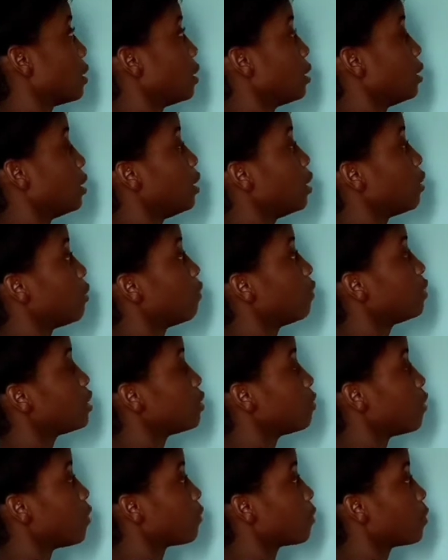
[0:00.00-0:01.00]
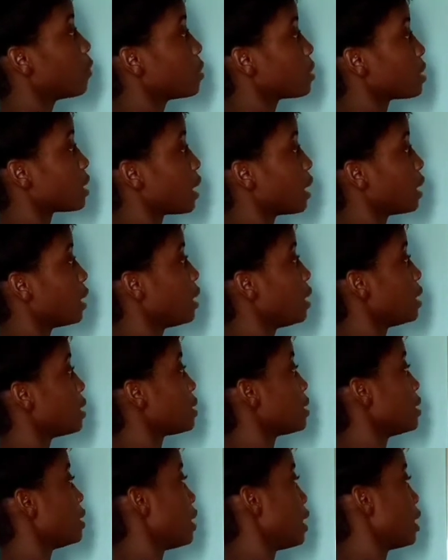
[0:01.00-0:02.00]
the derivative of cosine is
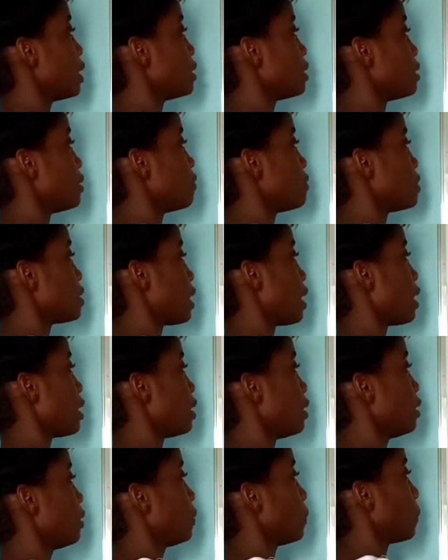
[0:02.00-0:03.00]
negative sine.